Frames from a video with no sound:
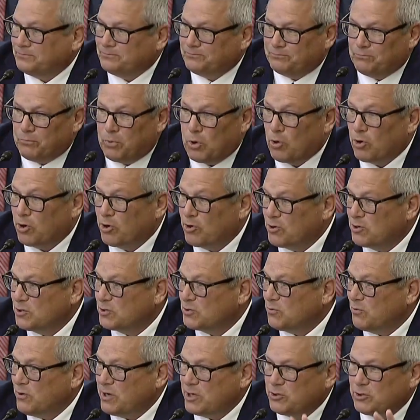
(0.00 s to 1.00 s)

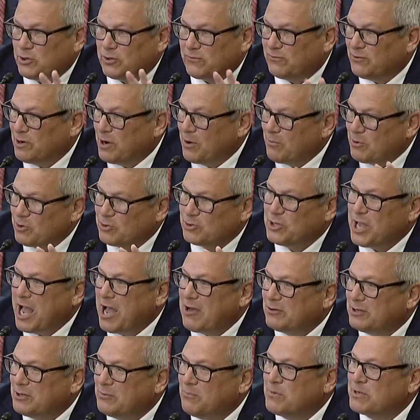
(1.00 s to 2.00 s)
borders. We took farmers
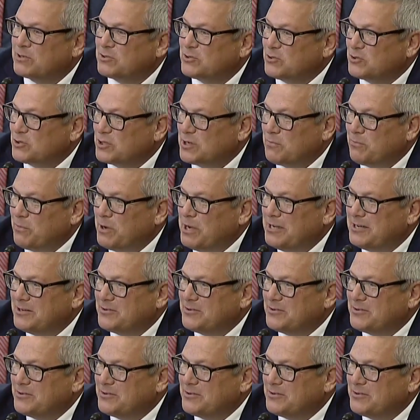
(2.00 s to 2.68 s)
down to Mississippi